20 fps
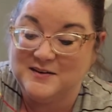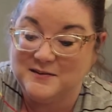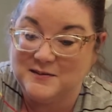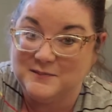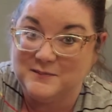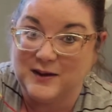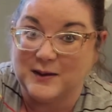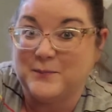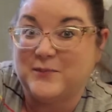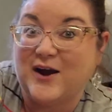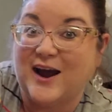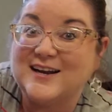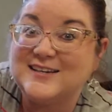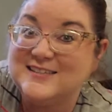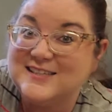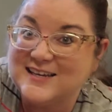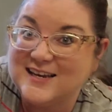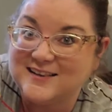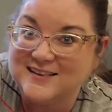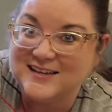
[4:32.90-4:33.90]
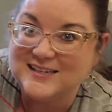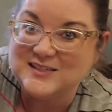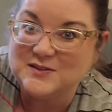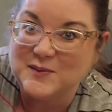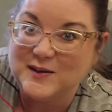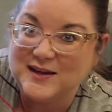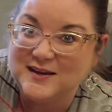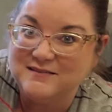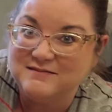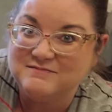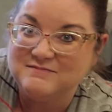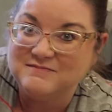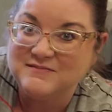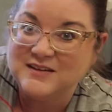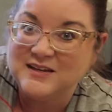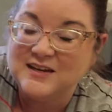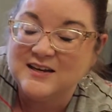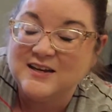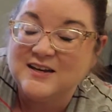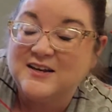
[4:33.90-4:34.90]
by practicing it this way,
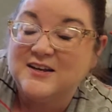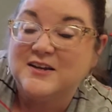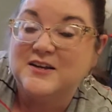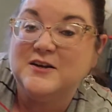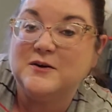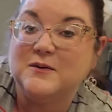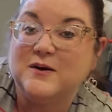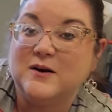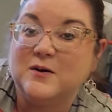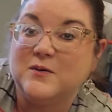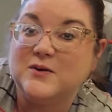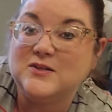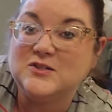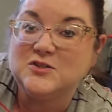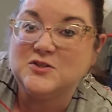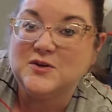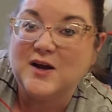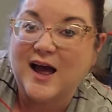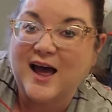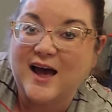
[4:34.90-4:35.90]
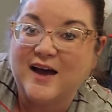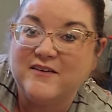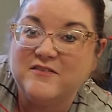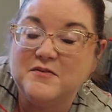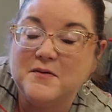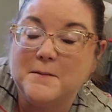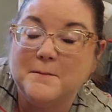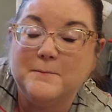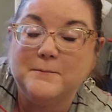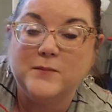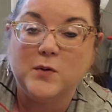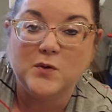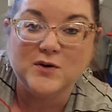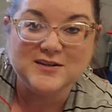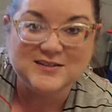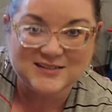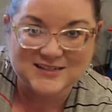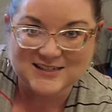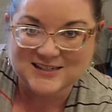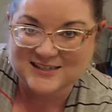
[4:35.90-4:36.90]
you are going to have more
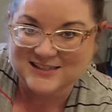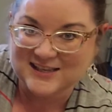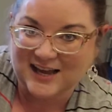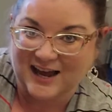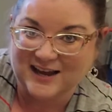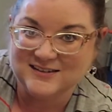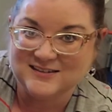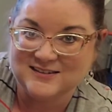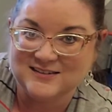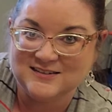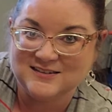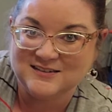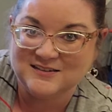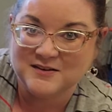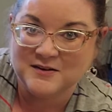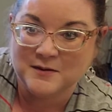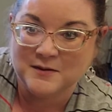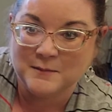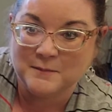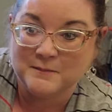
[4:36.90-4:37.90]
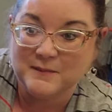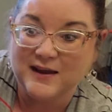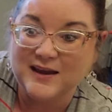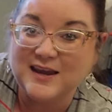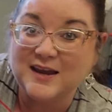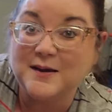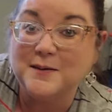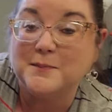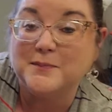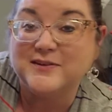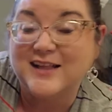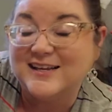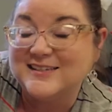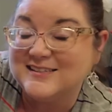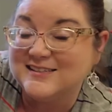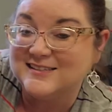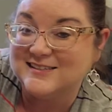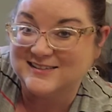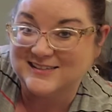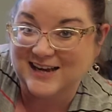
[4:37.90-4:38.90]
success making
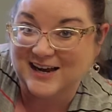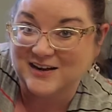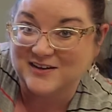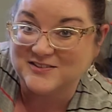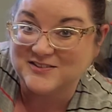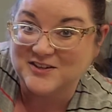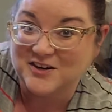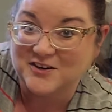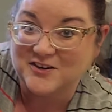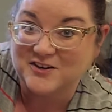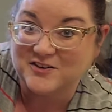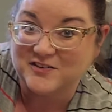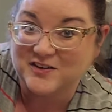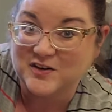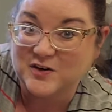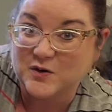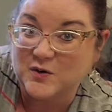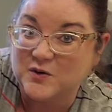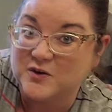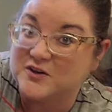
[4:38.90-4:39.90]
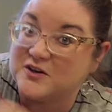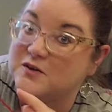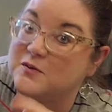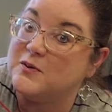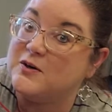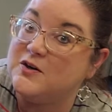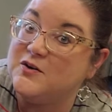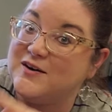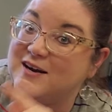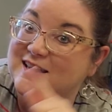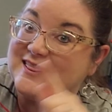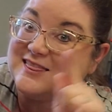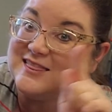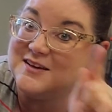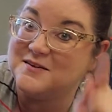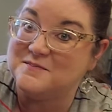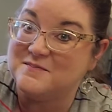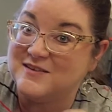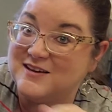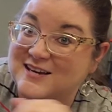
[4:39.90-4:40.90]
pleasant sounds on your recorder when you get
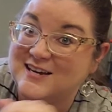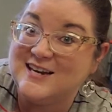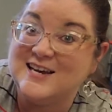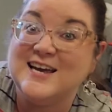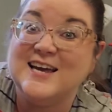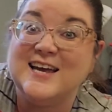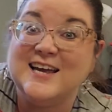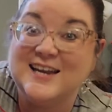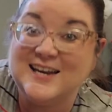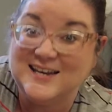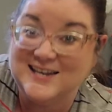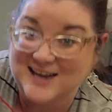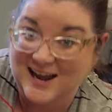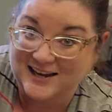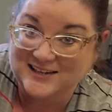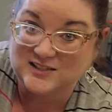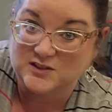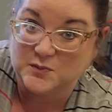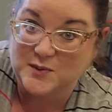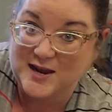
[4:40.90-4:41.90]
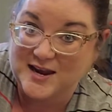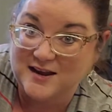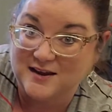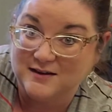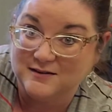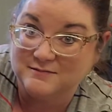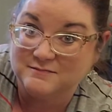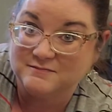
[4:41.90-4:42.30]
them next week.